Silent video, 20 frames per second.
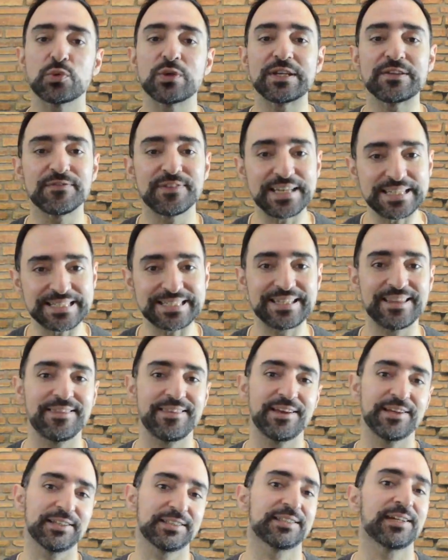to invest in
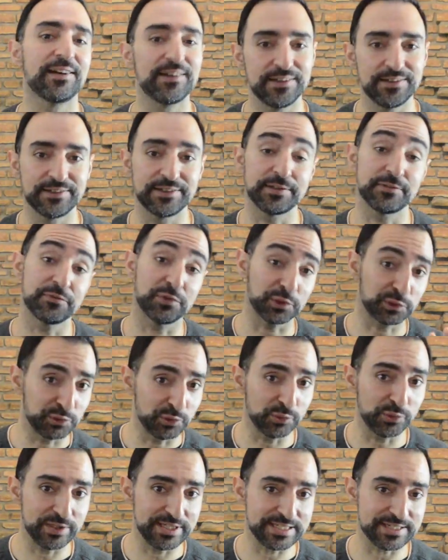their guitar learning for
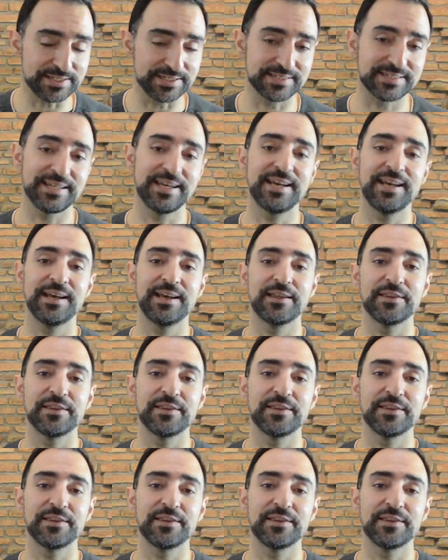two reasons.